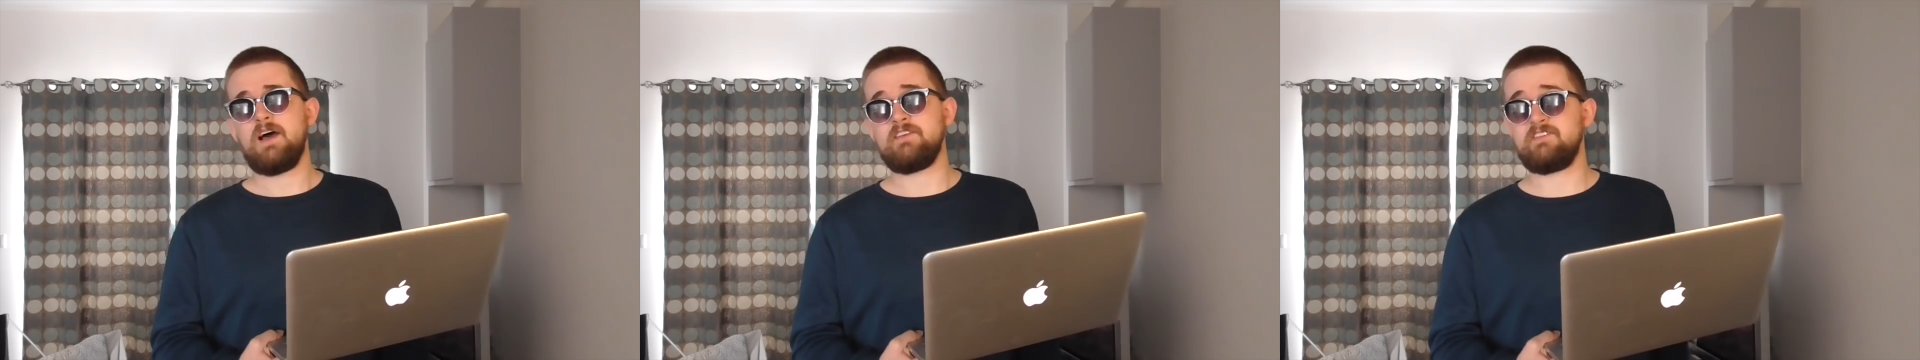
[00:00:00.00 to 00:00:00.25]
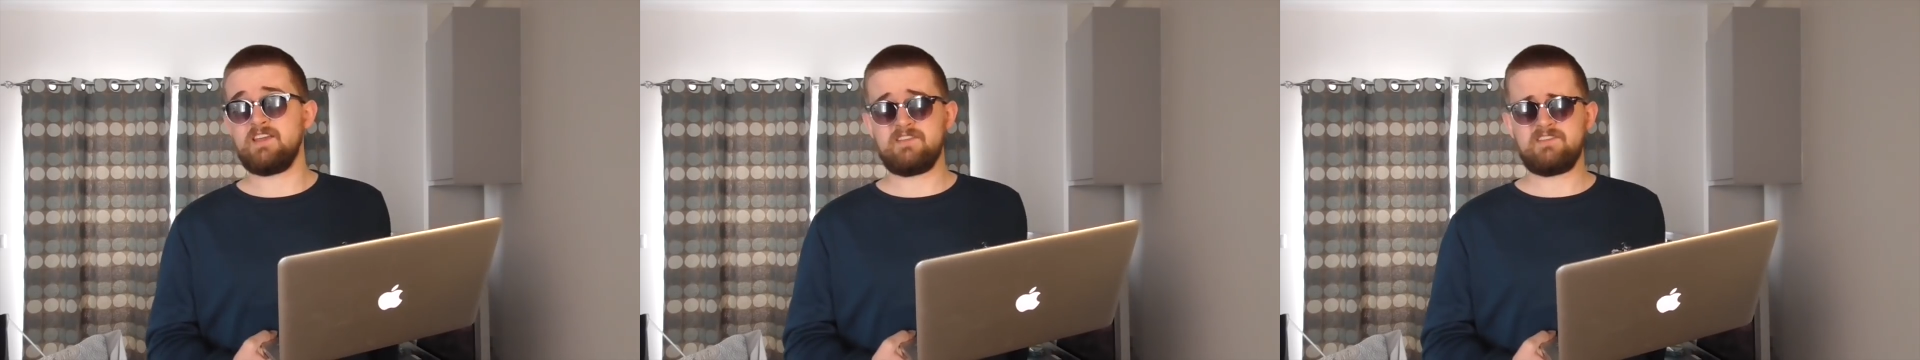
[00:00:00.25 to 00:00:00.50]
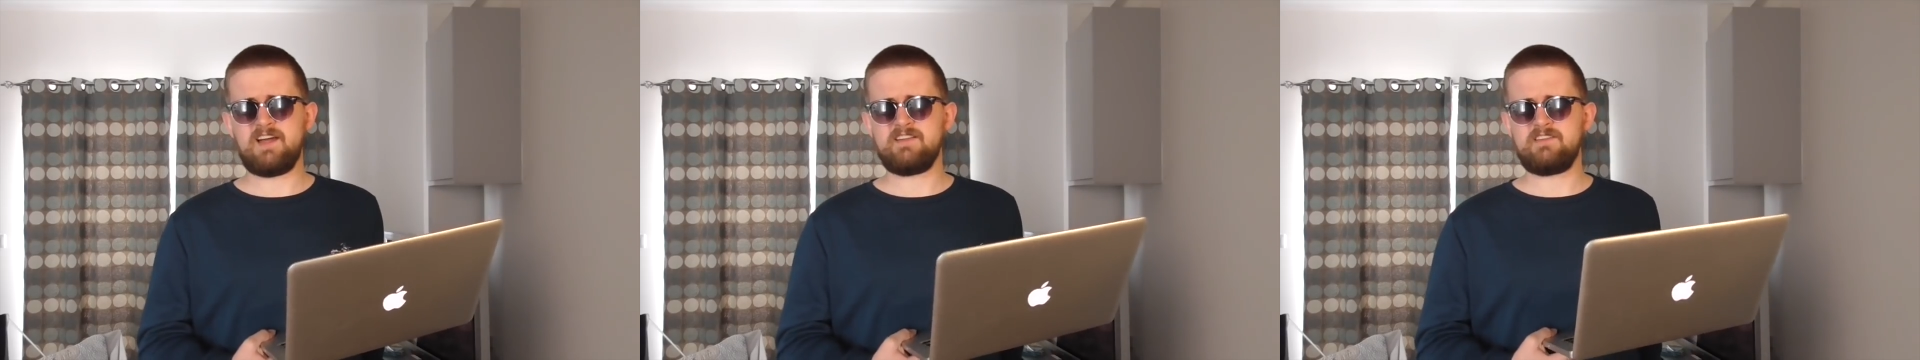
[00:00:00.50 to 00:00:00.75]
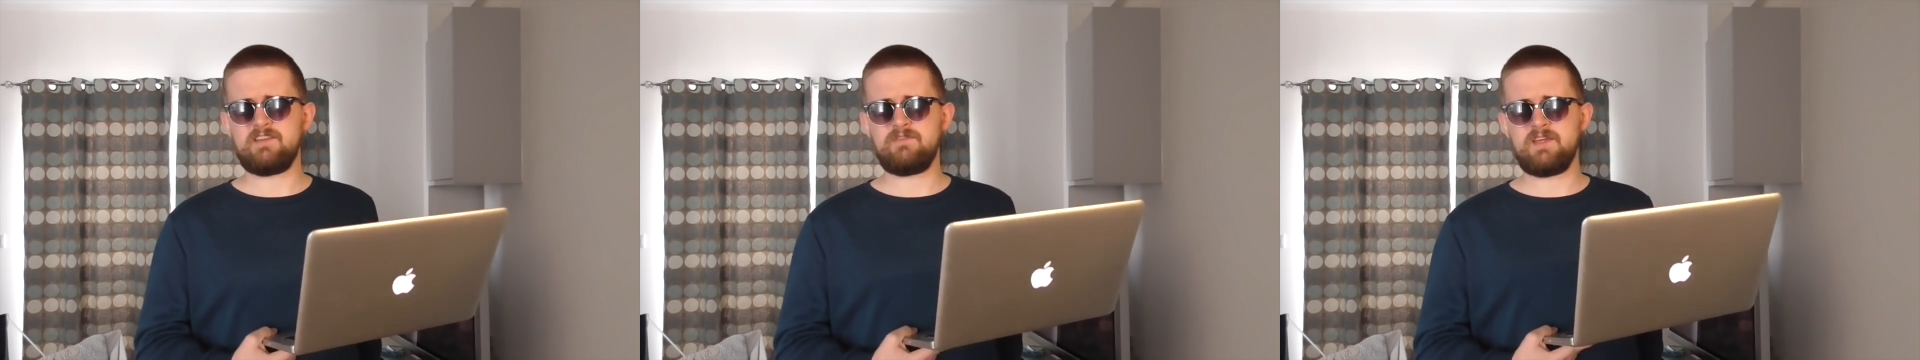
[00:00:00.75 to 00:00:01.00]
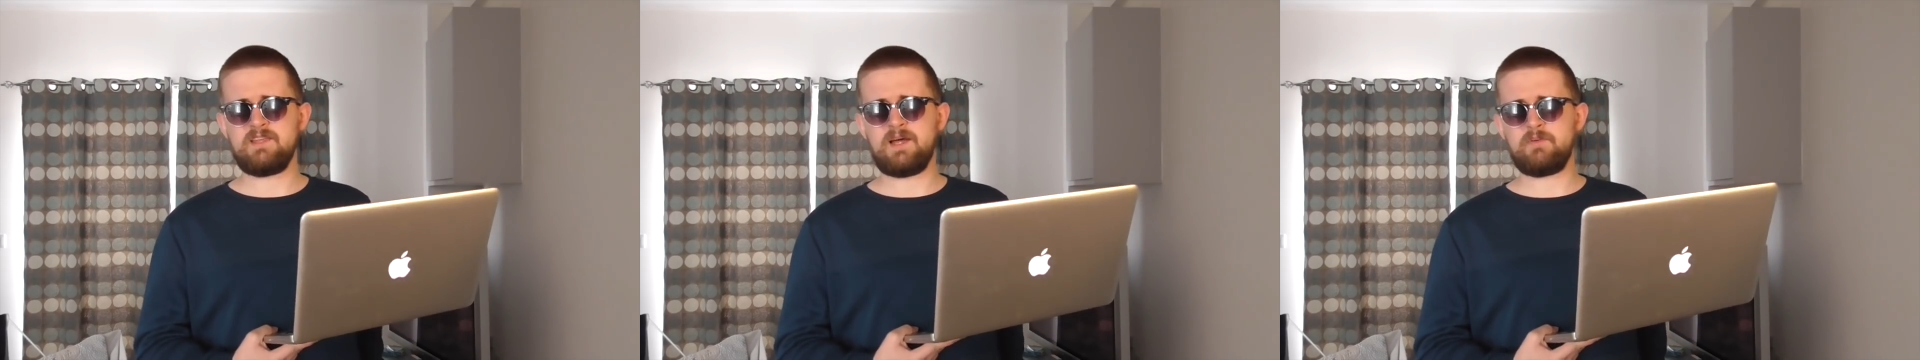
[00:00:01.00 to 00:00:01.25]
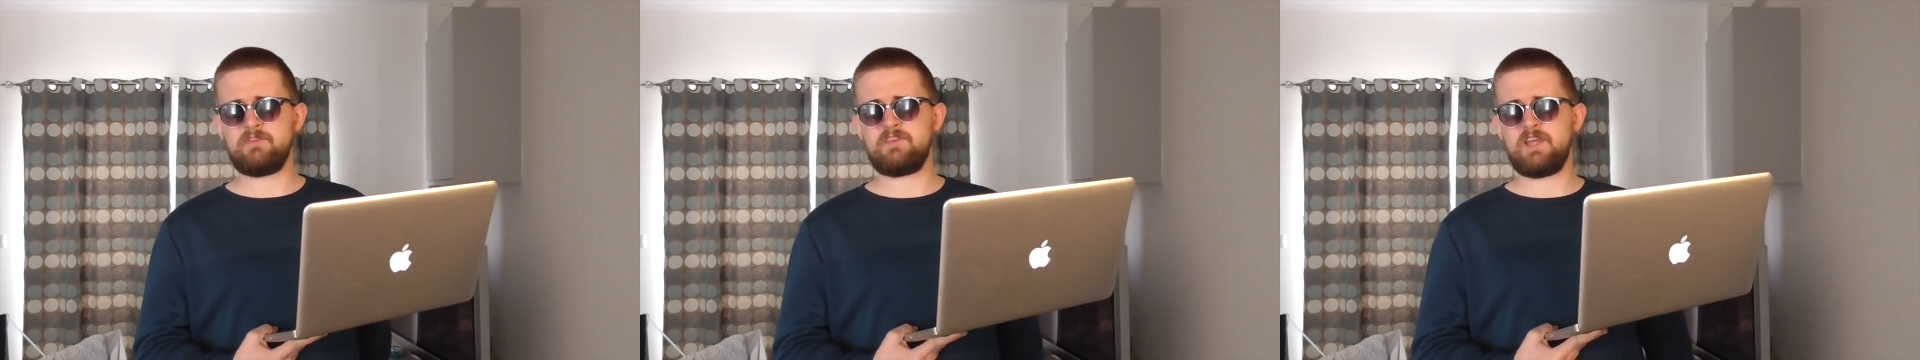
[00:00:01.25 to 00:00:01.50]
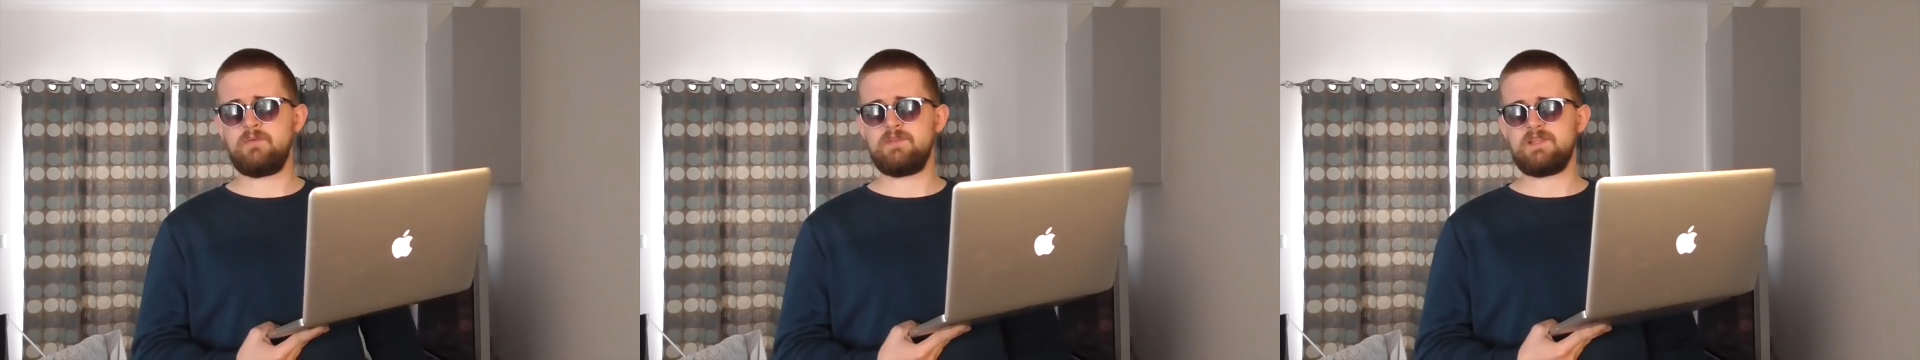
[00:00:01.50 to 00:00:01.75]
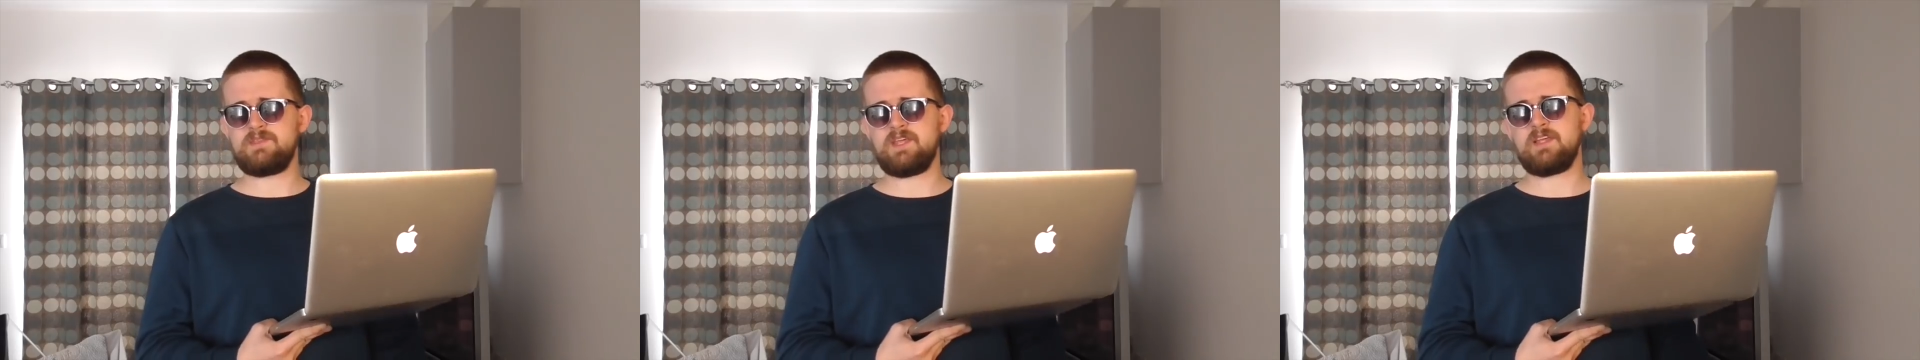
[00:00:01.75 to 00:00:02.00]
I say CITV, that was the
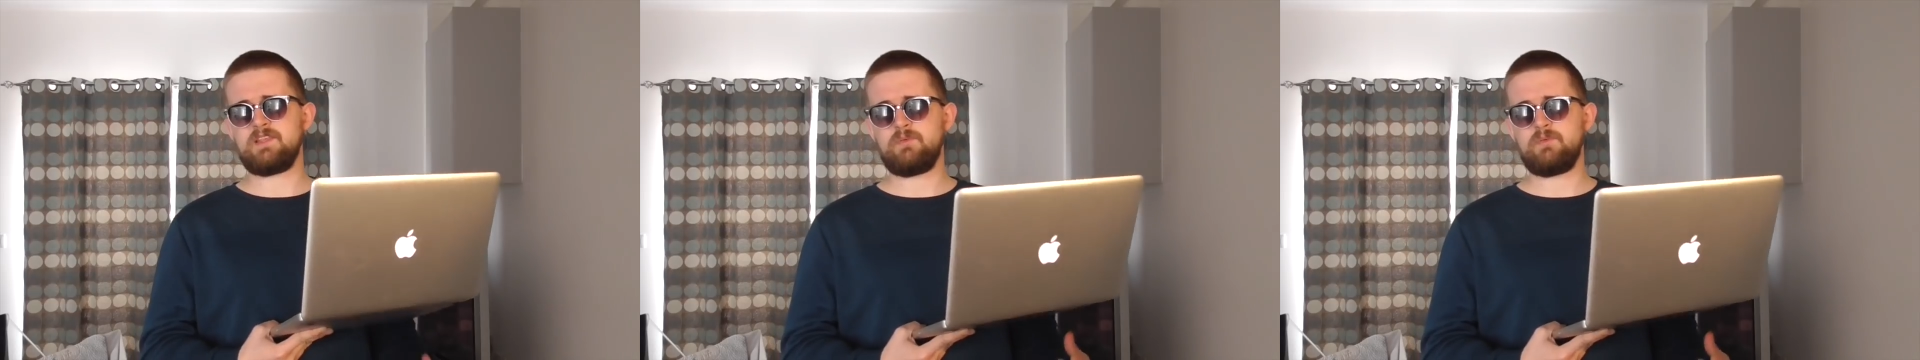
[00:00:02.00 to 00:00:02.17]
only thing